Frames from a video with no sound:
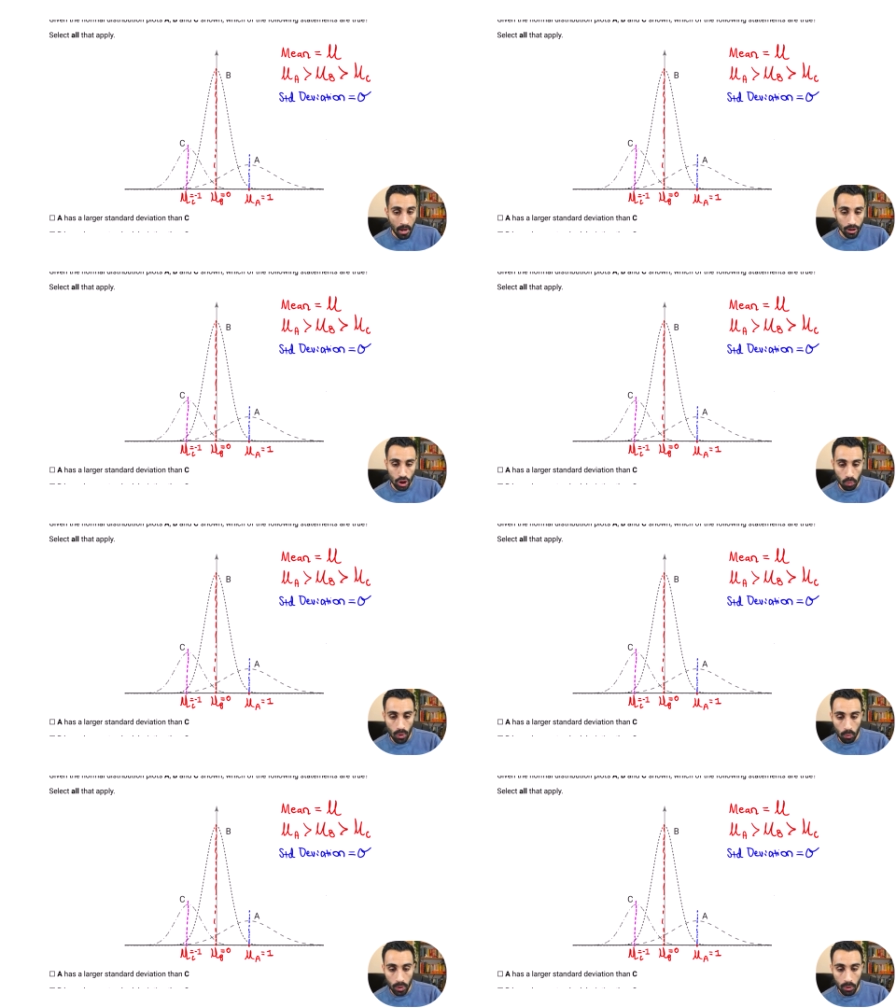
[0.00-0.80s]
So
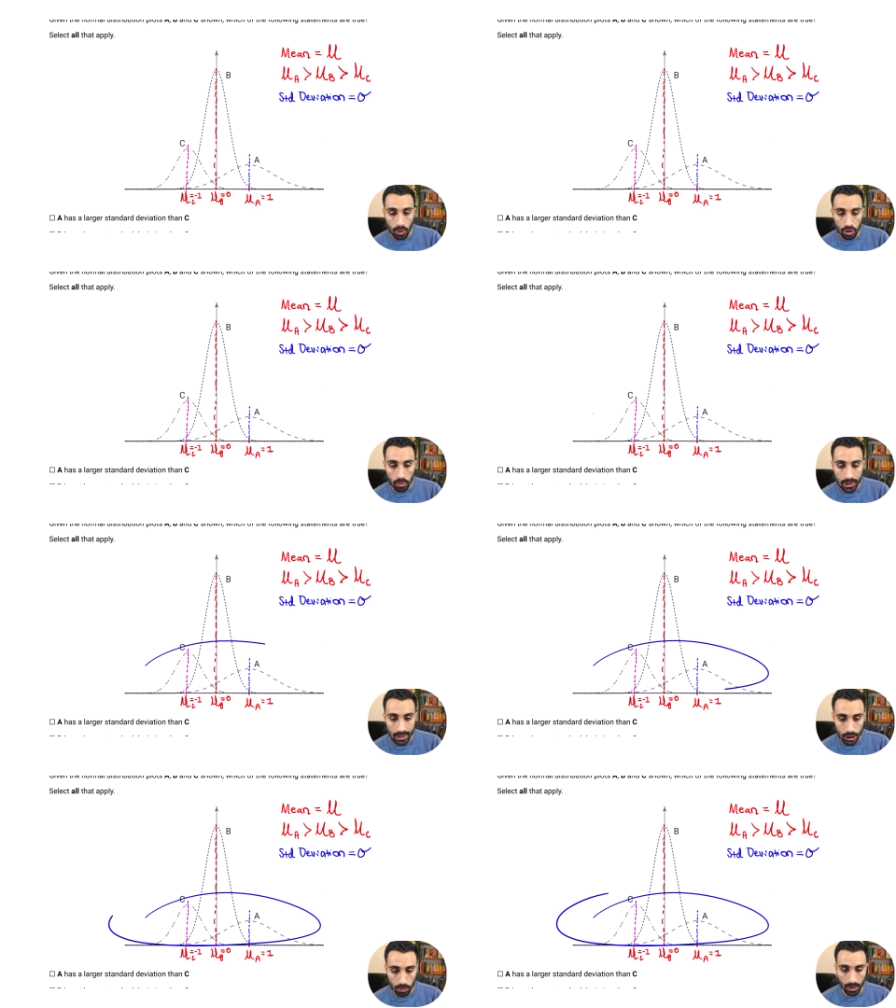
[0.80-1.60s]
what we will do in
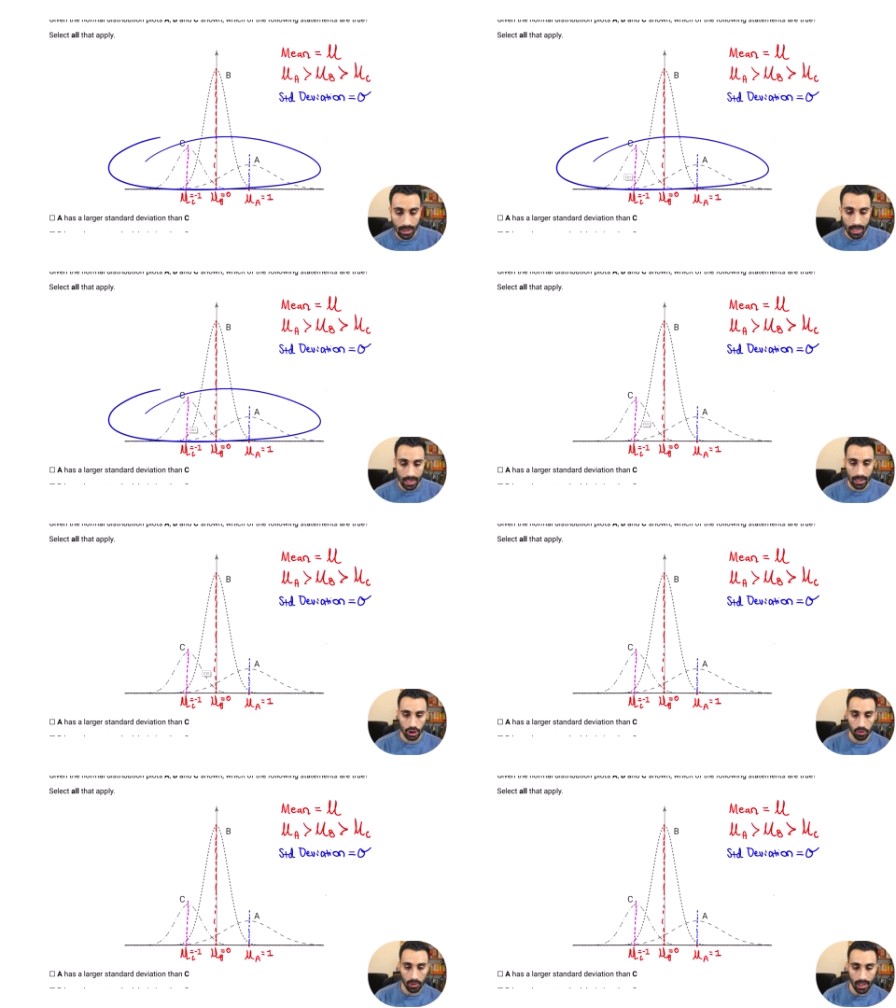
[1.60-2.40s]
this one
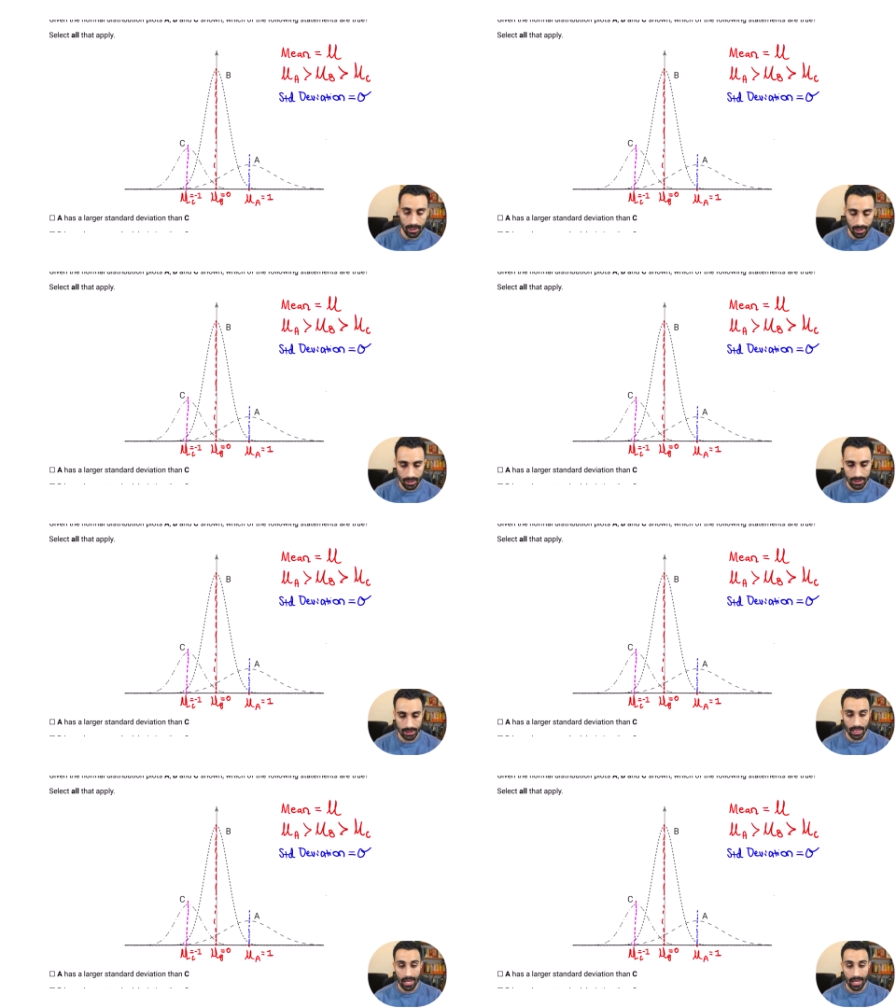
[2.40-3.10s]
is look at this